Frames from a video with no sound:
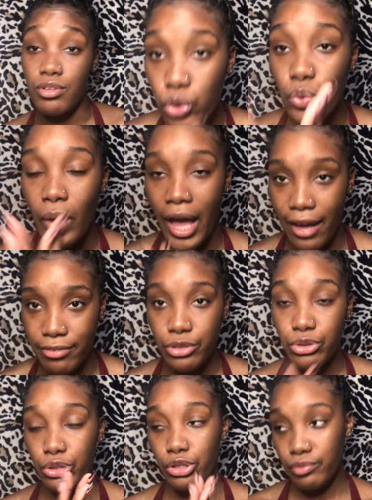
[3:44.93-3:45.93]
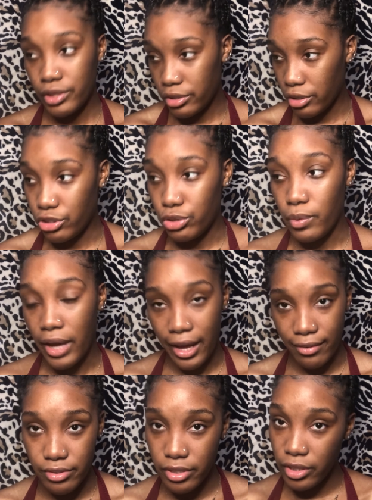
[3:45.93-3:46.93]
You have to do your research. You
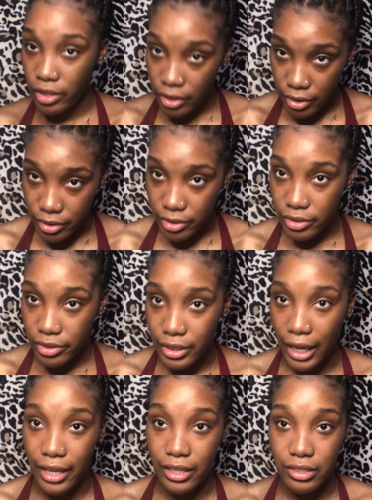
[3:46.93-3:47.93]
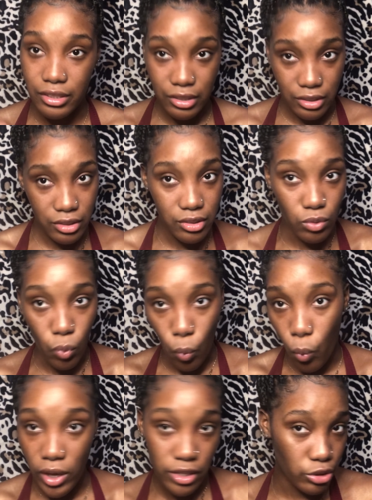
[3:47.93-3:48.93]
have to learn
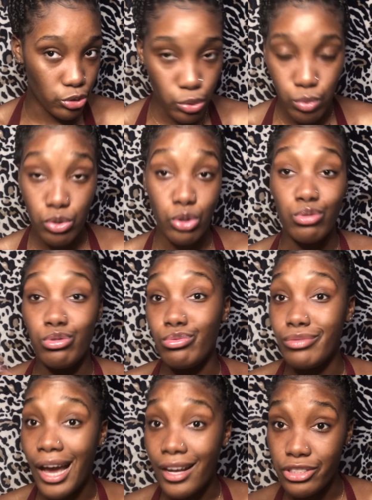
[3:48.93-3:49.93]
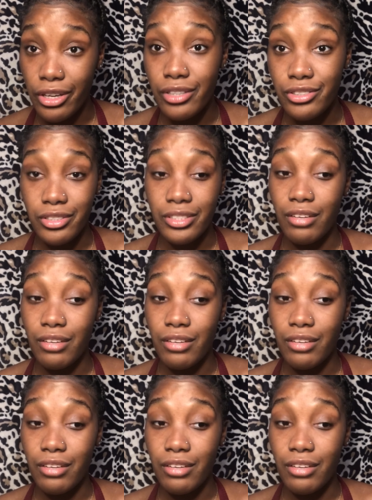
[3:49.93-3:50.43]
what to do so you do not hurt yourself.